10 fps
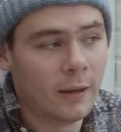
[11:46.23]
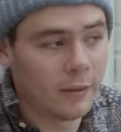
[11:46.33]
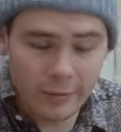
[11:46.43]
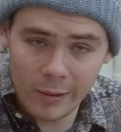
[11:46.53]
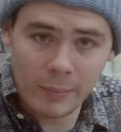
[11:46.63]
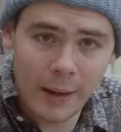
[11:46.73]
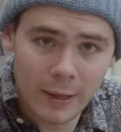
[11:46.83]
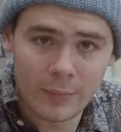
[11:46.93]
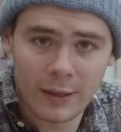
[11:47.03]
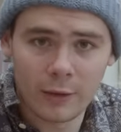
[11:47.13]
The
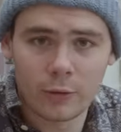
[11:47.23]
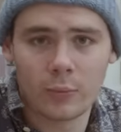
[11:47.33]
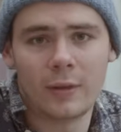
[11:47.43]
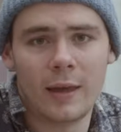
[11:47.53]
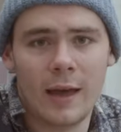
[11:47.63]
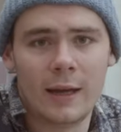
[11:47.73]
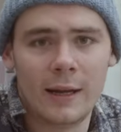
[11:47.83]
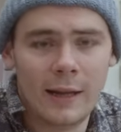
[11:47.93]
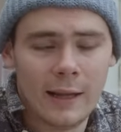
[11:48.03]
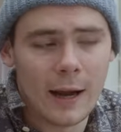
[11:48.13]
cerebellum deals with that,
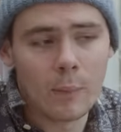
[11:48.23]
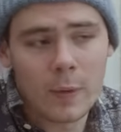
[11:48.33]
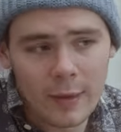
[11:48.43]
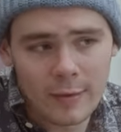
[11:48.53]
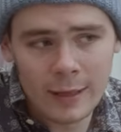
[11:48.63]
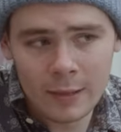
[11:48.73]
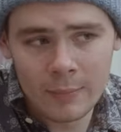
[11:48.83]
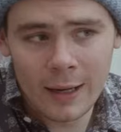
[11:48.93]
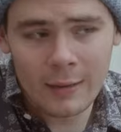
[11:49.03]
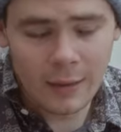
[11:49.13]
and when the
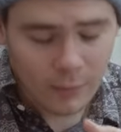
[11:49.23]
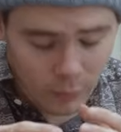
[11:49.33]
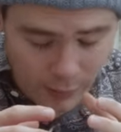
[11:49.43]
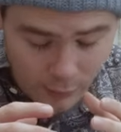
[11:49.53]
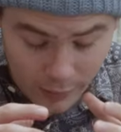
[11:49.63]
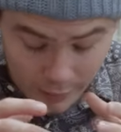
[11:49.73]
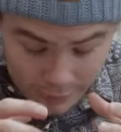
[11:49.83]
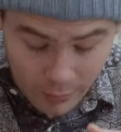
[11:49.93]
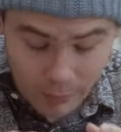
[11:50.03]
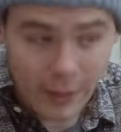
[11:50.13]

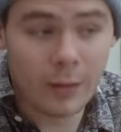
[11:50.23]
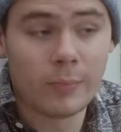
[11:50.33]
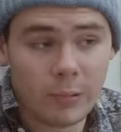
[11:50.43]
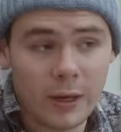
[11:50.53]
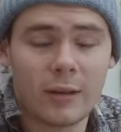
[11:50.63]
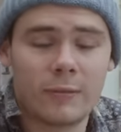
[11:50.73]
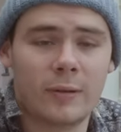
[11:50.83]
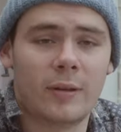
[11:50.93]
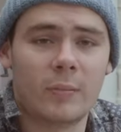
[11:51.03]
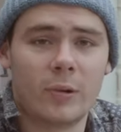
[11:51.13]
cerebellum breaks for
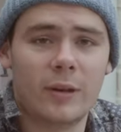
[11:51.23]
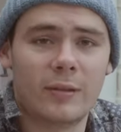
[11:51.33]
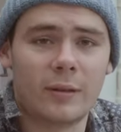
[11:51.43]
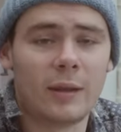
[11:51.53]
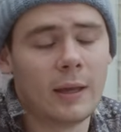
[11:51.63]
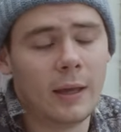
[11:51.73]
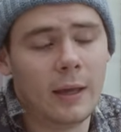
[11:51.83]
some reason,